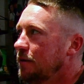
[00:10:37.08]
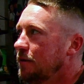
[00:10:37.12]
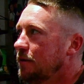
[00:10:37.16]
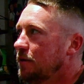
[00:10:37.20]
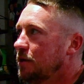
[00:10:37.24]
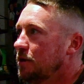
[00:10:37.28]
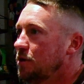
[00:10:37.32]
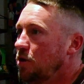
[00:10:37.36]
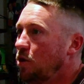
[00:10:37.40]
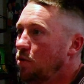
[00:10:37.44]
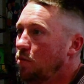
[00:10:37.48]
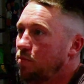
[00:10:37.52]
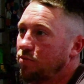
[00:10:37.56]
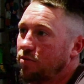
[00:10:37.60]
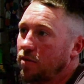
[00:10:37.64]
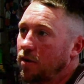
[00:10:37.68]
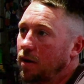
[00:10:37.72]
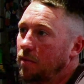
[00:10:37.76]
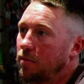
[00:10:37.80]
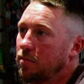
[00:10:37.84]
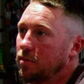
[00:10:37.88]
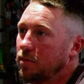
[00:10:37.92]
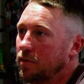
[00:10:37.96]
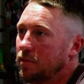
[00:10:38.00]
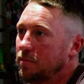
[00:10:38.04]
There's no
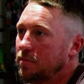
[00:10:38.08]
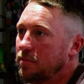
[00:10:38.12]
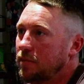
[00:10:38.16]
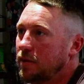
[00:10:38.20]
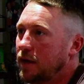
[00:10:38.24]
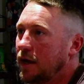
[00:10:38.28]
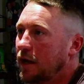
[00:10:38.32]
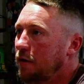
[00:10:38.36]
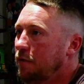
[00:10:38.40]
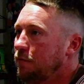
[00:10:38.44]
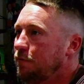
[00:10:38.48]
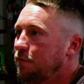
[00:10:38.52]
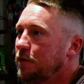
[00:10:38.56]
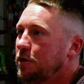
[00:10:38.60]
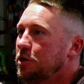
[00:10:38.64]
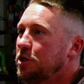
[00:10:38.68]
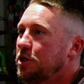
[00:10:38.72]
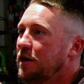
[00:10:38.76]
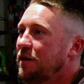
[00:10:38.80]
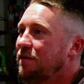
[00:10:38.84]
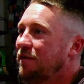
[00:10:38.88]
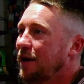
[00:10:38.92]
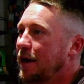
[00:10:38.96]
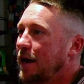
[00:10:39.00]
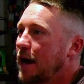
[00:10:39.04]
problem. I'll fish
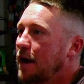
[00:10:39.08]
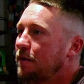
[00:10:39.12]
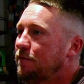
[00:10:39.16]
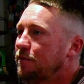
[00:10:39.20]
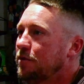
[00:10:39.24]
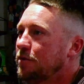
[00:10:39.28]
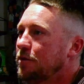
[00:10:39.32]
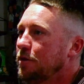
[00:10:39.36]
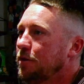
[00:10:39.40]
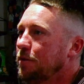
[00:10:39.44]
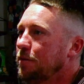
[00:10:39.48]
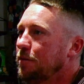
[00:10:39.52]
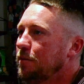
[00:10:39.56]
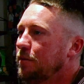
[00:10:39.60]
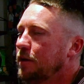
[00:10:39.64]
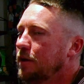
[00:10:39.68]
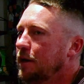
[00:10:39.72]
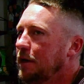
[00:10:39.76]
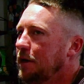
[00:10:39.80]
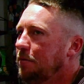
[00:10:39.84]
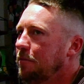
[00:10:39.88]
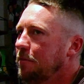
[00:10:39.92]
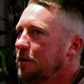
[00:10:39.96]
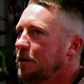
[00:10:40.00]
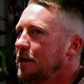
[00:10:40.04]
it if I have to,
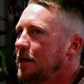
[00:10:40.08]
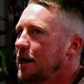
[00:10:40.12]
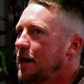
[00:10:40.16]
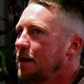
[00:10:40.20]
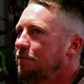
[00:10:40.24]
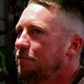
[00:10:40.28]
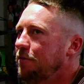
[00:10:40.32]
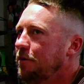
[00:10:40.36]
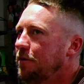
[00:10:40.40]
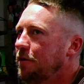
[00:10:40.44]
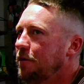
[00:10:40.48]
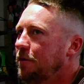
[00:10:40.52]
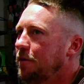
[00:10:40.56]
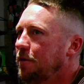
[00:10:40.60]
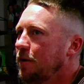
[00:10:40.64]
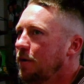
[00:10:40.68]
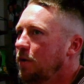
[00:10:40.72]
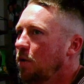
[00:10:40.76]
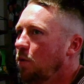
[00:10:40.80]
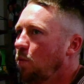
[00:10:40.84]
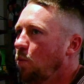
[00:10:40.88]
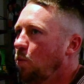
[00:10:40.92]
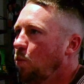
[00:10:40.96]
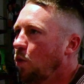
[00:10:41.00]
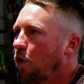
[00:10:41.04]
and I would never
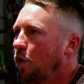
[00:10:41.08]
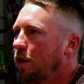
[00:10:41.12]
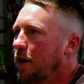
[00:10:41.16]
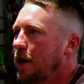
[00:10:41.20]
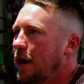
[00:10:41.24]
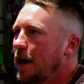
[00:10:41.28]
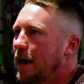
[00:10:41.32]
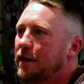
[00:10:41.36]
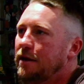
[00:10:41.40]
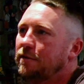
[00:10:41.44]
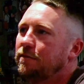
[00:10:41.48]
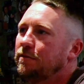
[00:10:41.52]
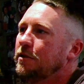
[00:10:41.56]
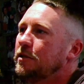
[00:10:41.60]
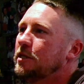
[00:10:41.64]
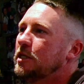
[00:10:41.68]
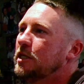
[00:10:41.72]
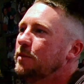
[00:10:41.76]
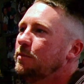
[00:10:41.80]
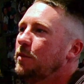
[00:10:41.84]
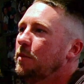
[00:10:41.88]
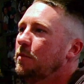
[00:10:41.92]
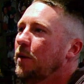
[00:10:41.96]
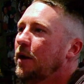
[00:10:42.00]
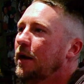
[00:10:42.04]
want anything
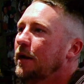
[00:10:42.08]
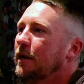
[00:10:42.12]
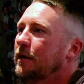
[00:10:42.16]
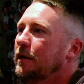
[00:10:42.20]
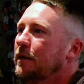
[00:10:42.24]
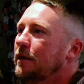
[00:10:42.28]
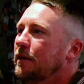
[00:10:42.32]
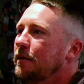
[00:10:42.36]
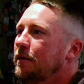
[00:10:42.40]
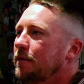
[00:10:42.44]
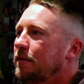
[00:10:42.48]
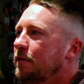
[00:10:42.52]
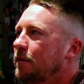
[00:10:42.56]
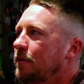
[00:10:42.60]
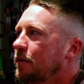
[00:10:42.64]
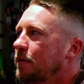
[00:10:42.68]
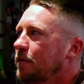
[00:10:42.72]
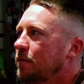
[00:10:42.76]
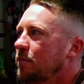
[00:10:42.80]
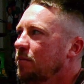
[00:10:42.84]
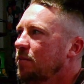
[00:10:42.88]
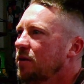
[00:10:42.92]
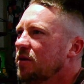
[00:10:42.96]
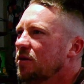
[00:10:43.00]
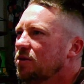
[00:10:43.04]
to be banned.
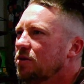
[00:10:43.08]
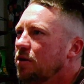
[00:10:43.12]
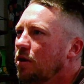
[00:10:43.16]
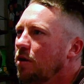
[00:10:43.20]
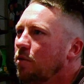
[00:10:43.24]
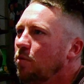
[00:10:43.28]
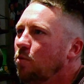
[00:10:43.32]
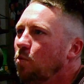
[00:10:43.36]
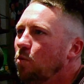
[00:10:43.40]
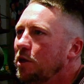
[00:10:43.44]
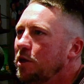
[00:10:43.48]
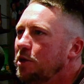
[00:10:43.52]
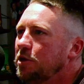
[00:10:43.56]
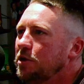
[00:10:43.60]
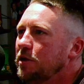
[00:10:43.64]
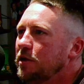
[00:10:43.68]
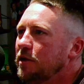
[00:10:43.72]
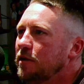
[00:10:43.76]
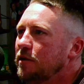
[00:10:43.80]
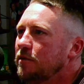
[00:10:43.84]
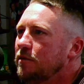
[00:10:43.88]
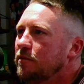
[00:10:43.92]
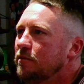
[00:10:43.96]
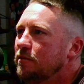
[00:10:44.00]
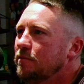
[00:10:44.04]
But I sort of wish
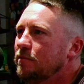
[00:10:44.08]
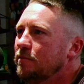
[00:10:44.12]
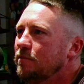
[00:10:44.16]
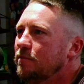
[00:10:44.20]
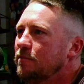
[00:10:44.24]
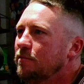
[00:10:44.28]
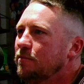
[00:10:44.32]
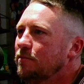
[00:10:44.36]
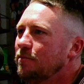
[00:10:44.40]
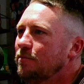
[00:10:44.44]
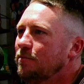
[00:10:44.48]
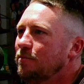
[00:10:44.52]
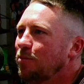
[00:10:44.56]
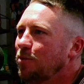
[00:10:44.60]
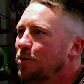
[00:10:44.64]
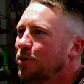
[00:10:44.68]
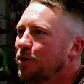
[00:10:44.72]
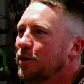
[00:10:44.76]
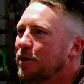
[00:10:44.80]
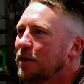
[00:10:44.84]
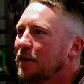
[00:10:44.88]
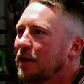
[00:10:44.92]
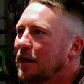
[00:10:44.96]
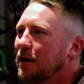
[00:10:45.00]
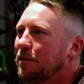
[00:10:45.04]
it
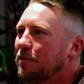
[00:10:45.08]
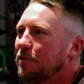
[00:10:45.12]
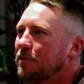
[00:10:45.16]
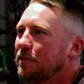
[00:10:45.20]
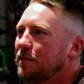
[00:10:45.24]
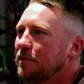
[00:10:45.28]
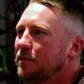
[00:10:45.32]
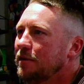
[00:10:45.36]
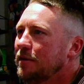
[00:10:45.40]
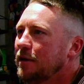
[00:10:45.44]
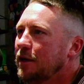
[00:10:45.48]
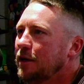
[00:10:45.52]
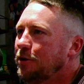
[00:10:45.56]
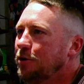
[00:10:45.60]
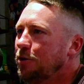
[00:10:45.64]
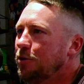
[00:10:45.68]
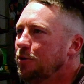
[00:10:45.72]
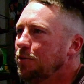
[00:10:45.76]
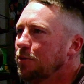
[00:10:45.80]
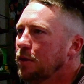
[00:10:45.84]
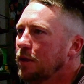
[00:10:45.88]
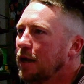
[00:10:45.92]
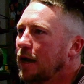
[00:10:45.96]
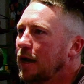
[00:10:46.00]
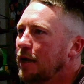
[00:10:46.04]
weren't allowed. I
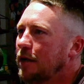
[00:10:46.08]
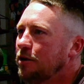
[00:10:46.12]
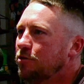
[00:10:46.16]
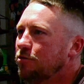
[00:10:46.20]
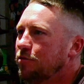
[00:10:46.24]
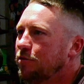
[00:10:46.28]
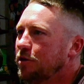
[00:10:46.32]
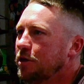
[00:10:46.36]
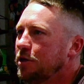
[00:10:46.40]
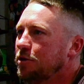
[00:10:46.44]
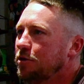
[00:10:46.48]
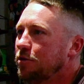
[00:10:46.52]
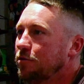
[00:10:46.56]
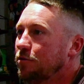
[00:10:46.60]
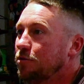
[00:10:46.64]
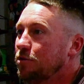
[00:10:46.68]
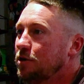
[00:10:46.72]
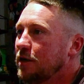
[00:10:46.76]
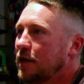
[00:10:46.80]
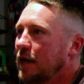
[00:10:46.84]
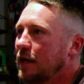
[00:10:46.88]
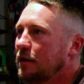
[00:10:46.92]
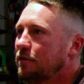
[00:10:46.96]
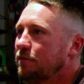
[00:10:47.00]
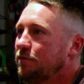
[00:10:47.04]
do like traditional
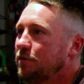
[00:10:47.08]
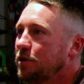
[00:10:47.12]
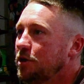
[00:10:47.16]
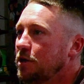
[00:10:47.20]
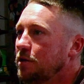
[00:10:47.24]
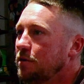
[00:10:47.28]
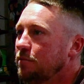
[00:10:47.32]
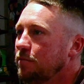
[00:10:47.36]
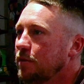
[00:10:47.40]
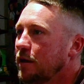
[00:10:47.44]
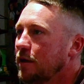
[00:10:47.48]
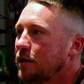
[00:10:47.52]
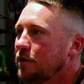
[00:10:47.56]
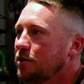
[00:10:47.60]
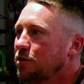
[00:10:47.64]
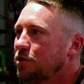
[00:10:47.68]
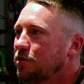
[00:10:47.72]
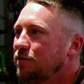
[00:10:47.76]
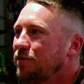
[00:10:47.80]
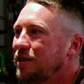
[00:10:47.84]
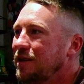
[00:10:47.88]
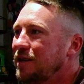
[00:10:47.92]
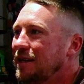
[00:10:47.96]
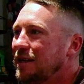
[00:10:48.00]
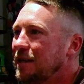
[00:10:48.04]
style of fishing where I
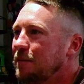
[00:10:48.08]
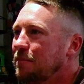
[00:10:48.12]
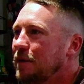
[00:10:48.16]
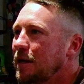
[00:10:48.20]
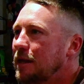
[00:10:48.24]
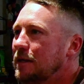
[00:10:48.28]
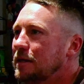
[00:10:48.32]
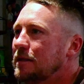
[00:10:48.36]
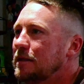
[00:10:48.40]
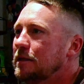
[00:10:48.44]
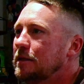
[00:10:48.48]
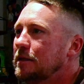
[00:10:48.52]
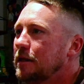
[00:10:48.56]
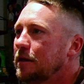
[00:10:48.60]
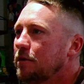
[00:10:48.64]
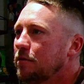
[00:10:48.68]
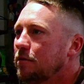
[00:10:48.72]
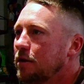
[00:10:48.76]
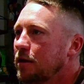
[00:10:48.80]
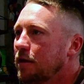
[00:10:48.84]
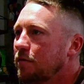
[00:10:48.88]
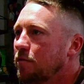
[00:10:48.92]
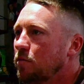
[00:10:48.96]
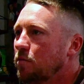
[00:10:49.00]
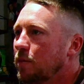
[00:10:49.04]
just think it makes the
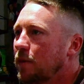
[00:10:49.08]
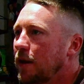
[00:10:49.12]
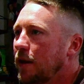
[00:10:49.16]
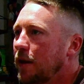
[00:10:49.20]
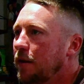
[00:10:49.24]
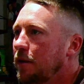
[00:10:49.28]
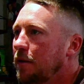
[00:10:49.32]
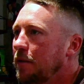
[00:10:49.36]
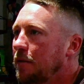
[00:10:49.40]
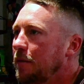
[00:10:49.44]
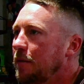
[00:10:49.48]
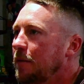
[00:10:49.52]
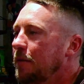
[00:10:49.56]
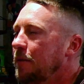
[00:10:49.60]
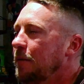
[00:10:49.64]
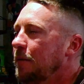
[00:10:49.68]
skill level better.